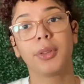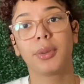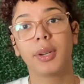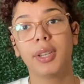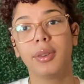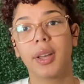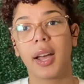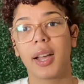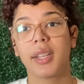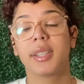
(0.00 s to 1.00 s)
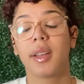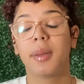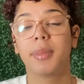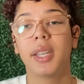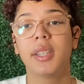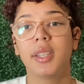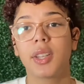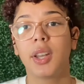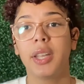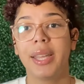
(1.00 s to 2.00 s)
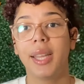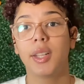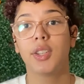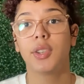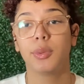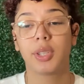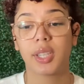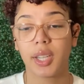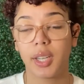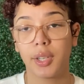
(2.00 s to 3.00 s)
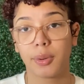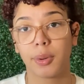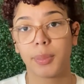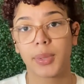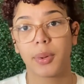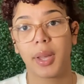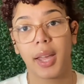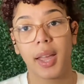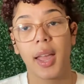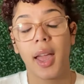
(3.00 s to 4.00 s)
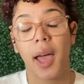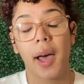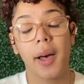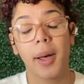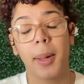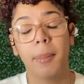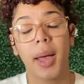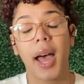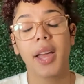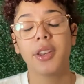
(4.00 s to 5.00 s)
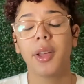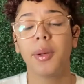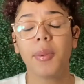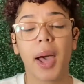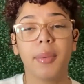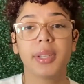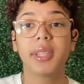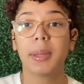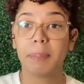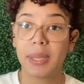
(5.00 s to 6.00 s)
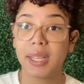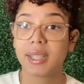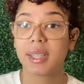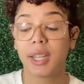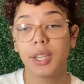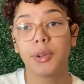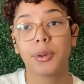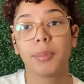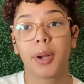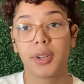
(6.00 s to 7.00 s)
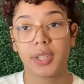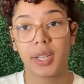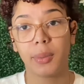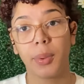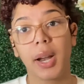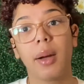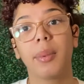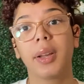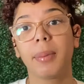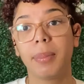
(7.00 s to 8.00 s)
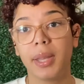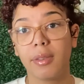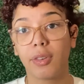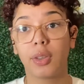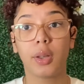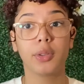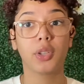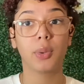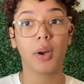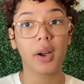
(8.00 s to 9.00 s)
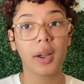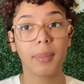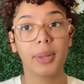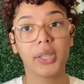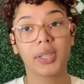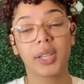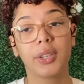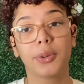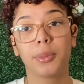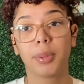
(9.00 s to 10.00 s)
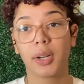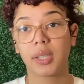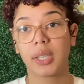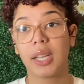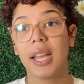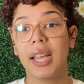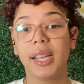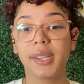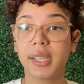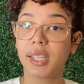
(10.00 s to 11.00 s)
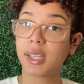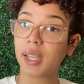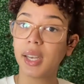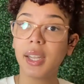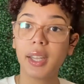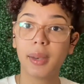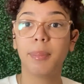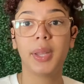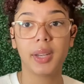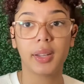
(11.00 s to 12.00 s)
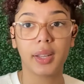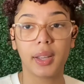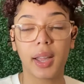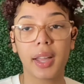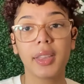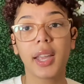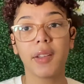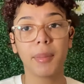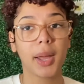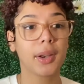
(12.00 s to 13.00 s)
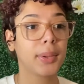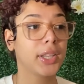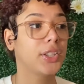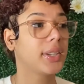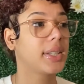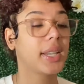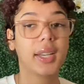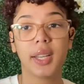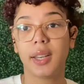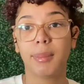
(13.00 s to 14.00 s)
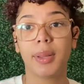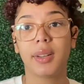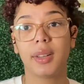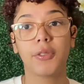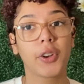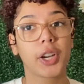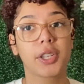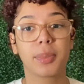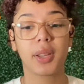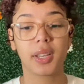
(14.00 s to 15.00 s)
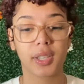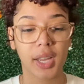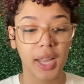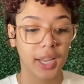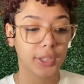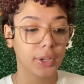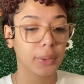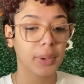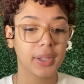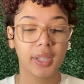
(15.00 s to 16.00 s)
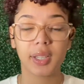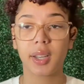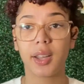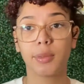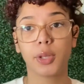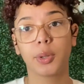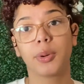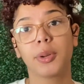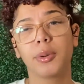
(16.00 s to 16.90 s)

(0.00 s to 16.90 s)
3, you guys, this is gonna get into study groups, okay? I know I wasn't a big study group person. What I recommend for those who aren't a big study group person is to study independently. I think everybody really should study independently first, because there's no reason to come to a group